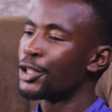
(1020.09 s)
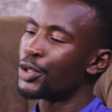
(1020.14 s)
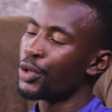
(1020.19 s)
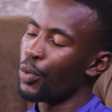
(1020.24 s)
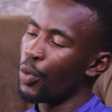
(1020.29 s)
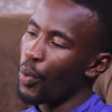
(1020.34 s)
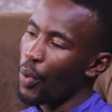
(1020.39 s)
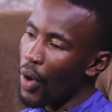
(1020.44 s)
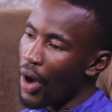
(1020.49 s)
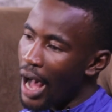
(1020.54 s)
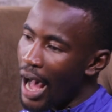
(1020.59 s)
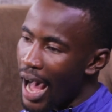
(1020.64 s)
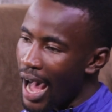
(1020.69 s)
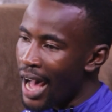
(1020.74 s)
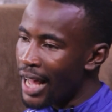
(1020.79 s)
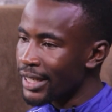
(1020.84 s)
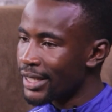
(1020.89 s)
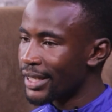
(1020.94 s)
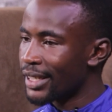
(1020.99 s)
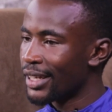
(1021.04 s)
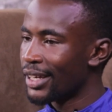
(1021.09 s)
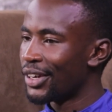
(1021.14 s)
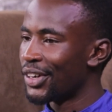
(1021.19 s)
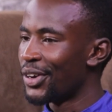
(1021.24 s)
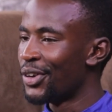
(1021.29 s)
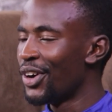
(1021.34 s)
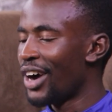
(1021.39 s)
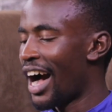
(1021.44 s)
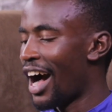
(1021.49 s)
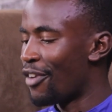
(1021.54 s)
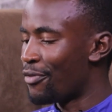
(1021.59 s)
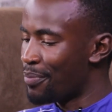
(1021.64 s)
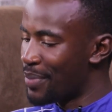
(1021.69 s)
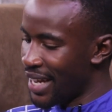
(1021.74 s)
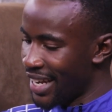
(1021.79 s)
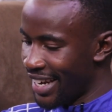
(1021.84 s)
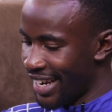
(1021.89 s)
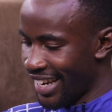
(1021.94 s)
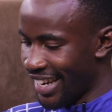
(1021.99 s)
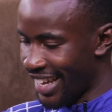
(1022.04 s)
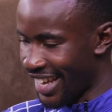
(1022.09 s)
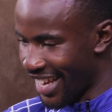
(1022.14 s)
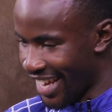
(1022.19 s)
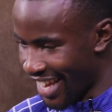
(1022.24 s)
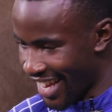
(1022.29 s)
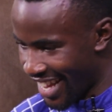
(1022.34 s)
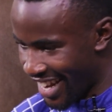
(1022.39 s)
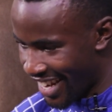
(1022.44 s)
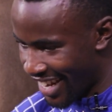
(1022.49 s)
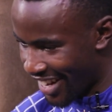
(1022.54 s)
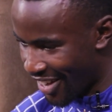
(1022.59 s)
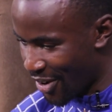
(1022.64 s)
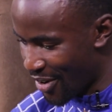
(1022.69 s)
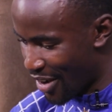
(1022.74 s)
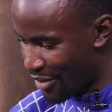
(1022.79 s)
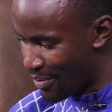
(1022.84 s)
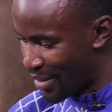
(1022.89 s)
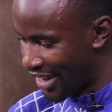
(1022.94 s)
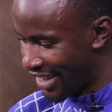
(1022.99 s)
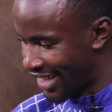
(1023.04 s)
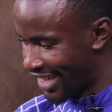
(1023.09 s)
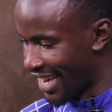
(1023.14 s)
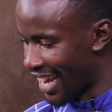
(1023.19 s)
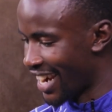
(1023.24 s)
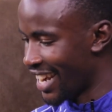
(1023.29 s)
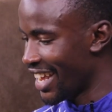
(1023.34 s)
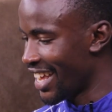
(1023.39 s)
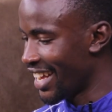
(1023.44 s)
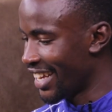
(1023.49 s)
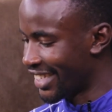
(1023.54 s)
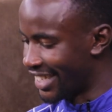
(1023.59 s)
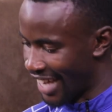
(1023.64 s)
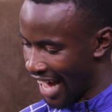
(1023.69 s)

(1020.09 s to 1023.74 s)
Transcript: to us who have been in who have been studying